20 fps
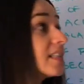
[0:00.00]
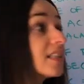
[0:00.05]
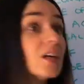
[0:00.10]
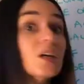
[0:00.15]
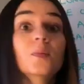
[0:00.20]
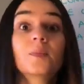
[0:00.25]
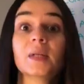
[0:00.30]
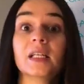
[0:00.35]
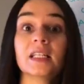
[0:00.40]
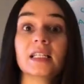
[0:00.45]

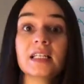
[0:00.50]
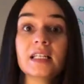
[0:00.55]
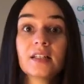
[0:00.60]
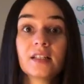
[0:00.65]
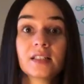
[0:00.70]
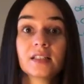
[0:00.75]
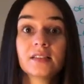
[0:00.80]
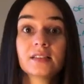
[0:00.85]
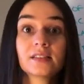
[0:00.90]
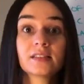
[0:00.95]

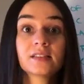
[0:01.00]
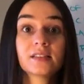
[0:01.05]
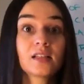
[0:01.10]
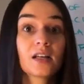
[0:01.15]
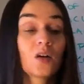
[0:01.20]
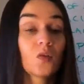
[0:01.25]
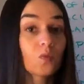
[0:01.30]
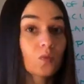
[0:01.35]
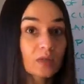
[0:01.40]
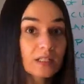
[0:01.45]
COPDers
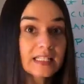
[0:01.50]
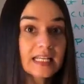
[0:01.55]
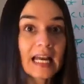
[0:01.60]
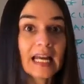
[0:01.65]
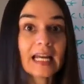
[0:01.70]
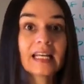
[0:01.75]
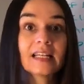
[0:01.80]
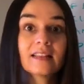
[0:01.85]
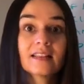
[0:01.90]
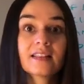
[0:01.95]

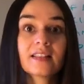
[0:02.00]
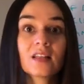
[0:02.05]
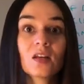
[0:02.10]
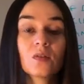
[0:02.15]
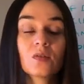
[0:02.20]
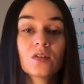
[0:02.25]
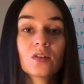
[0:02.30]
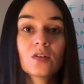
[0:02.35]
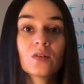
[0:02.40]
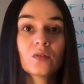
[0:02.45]
retain
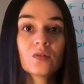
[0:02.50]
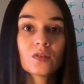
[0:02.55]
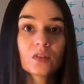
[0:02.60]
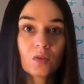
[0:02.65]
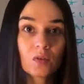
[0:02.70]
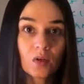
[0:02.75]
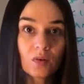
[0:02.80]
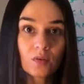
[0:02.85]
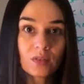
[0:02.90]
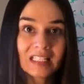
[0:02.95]
CO2,
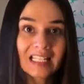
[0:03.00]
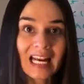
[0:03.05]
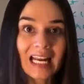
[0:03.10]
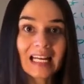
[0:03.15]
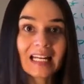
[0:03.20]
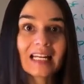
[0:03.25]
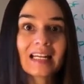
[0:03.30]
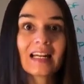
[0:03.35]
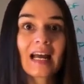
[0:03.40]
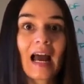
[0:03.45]
so they're
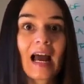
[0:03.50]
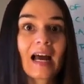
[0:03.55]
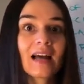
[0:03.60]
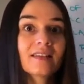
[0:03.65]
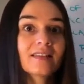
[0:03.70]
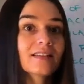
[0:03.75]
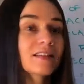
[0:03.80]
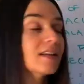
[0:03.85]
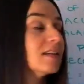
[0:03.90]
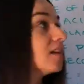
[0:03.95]
retaining
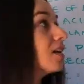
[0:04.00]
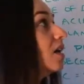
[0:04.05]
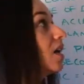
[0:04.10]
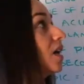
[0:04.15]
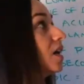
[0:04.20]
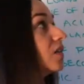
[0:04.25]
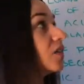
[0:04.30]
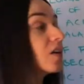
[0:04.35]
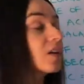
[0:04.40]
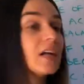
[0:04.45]
acid.
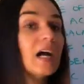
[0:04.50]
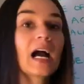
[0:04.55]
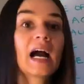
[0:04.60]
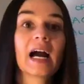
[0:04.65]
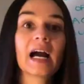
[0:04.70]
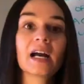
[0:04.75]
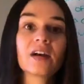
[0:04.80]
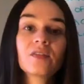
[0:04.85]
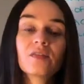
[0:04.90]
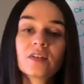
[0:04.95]
They're at a
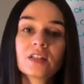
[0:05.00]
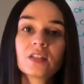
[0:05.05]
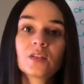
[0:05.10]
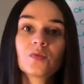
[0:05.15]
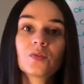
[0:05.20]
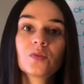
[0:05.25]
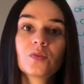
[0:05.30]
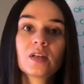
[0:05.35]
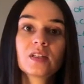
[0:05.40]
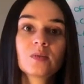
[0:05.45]
high
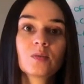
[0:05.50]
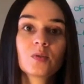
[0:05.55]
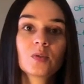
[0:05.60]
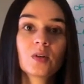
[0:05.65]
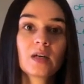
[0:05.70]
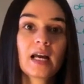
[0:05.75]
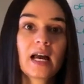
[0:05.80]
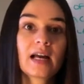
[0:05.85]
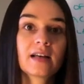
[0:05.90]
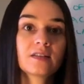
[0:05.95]
risk for
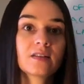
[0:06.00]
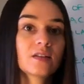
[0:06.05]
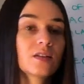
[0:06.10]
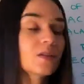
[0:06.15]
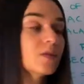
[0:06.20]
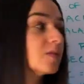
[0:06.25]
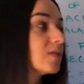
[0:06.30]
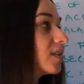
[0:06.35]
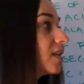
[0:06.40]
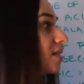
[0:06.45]
respiratory
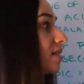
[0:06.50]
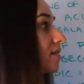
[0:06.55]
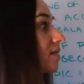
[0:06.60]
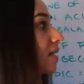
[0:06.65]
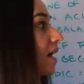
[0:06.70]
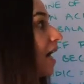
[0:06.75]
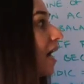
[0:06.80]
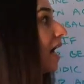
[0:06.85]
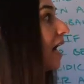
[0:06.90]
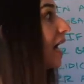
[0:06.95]
acidosis.